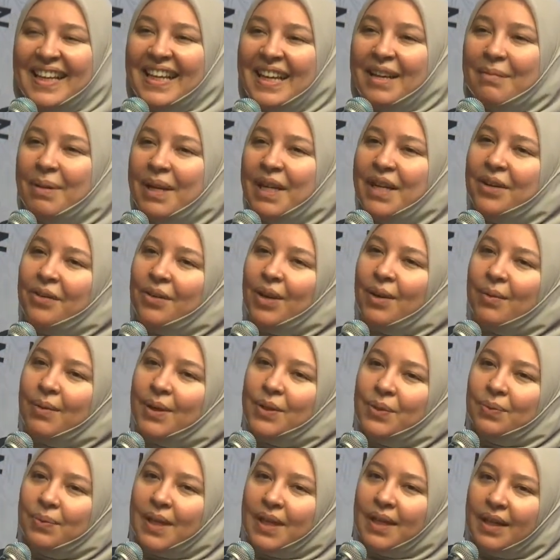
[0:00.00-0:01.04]
But here I
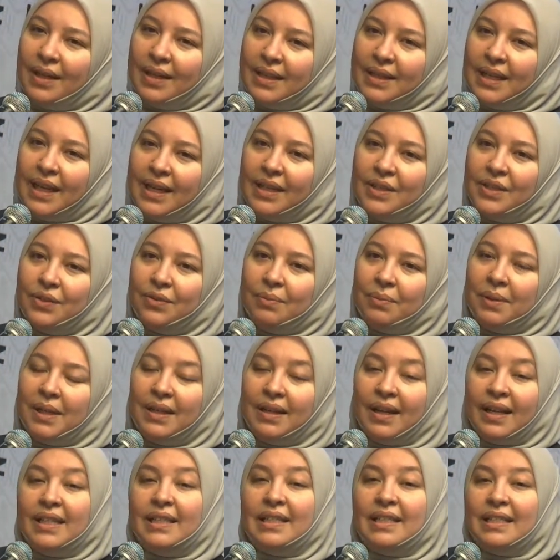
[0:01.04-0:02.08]
was reading a text from the
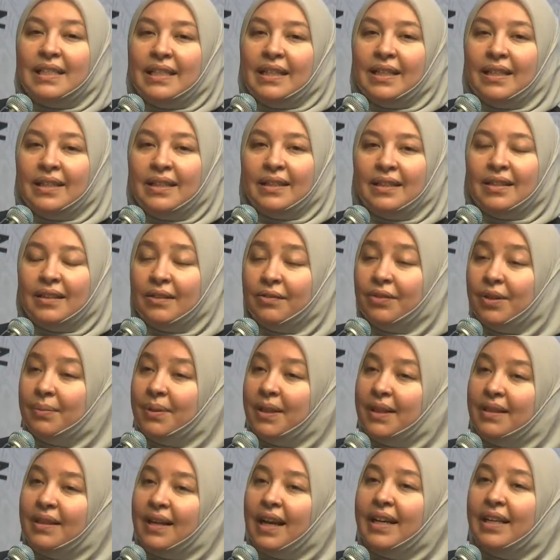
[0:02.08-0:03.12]

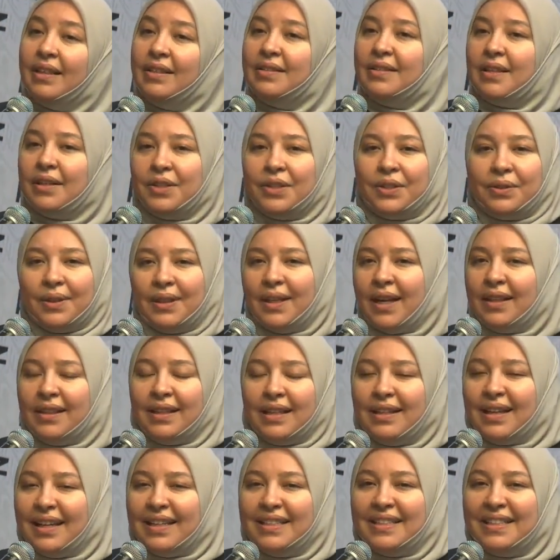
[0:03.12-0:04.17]
9th century, not the
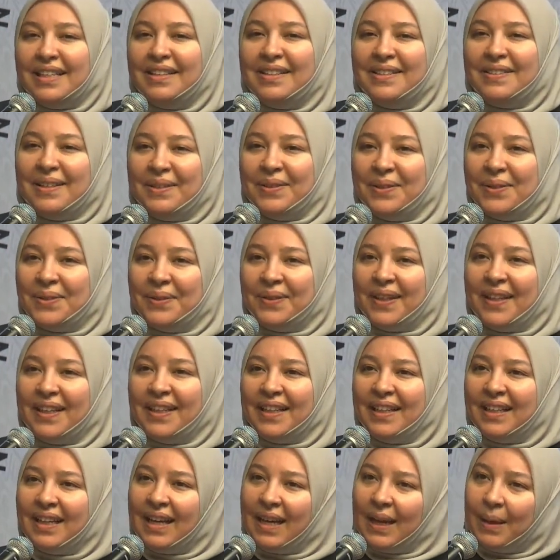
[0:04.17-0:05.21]
19th century,
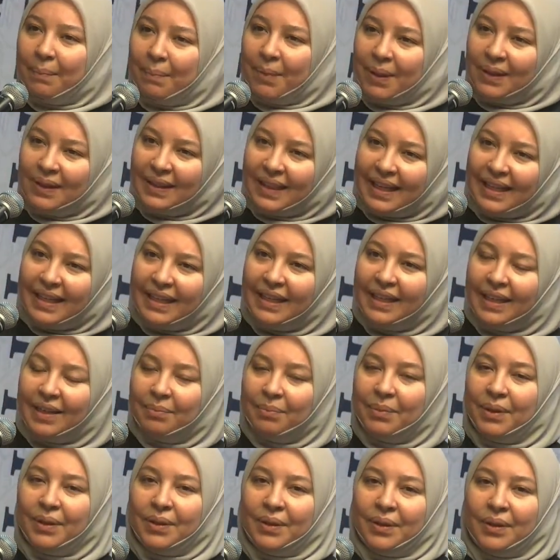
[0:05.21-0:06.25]
a
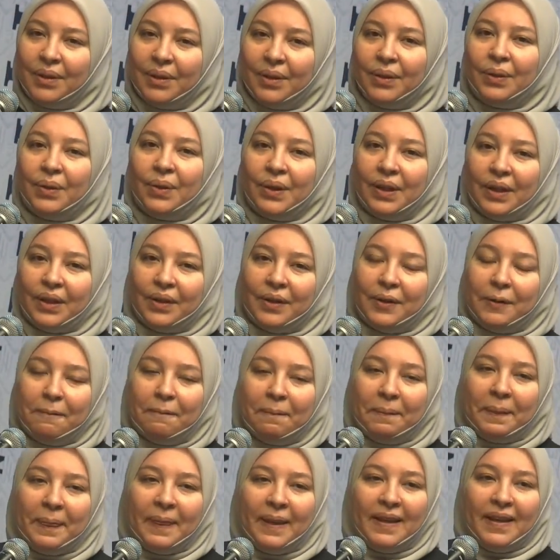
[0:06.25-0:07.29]
millennium earlier.
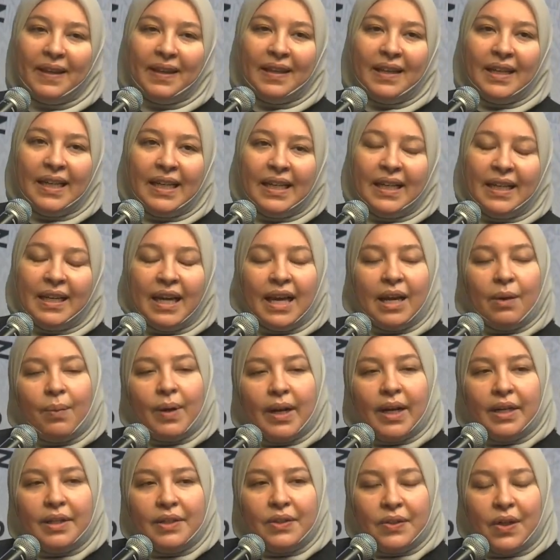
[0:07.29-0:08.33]
And what
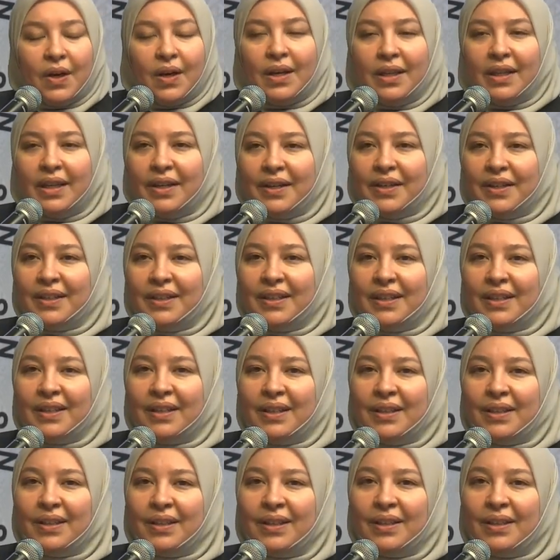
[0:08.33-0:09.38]
I saw there
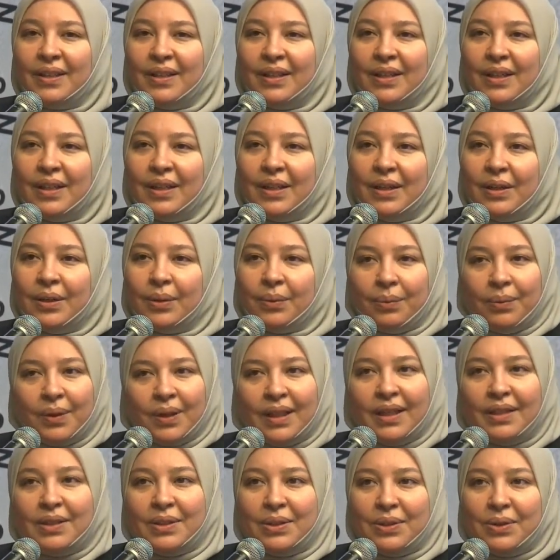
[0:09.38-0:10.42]

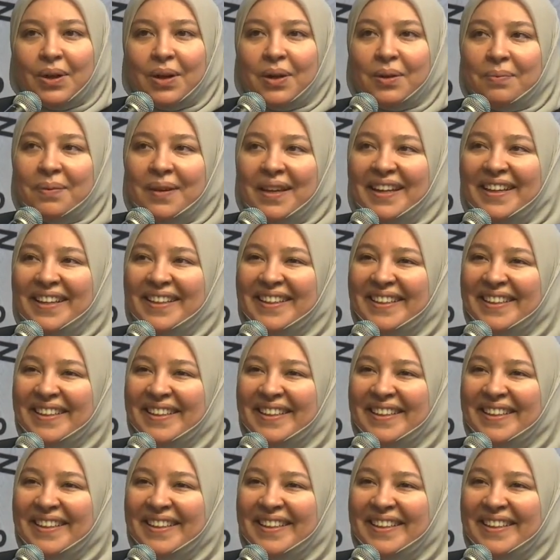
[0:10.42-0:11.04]
really struck me.